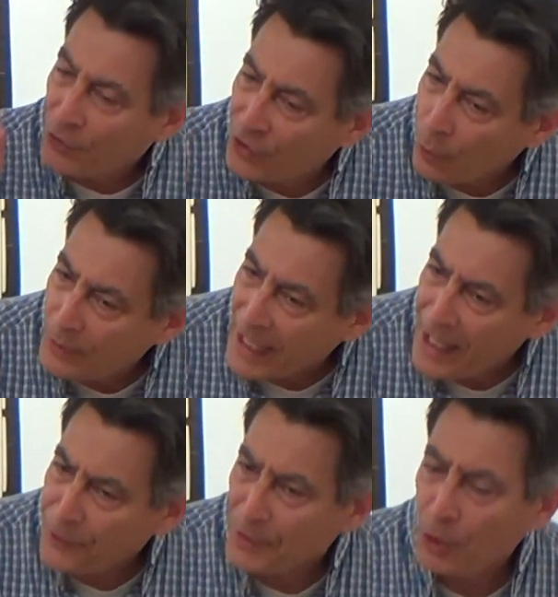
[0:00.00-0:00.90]
So
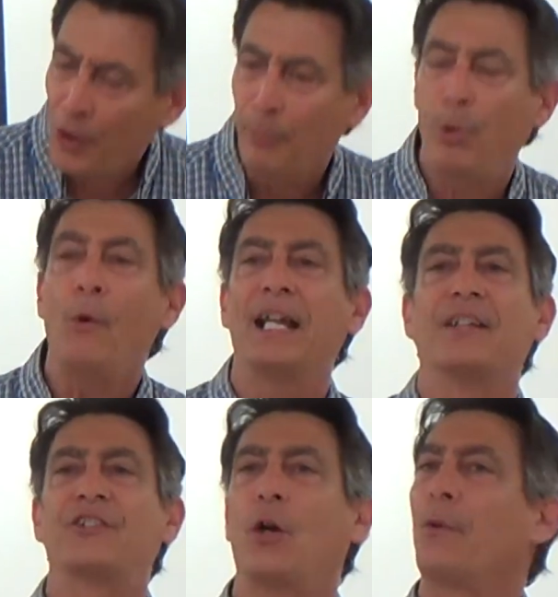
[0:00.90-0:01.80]
gathering on a
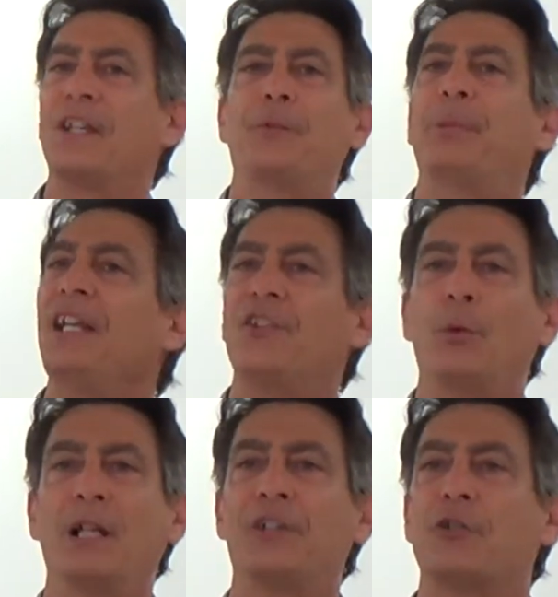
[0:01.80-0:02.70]
point. So this
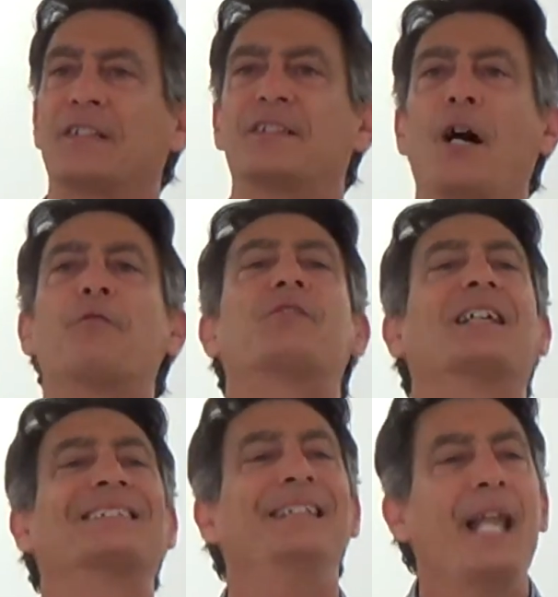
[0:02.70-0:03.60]
piezoelectric stuff
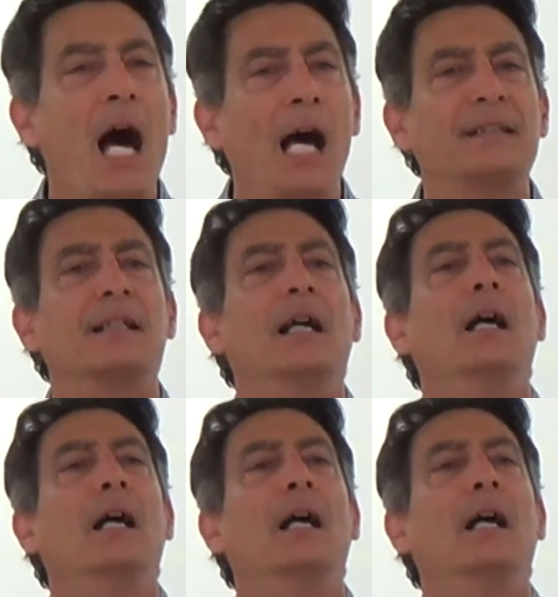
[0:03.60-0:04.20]
does not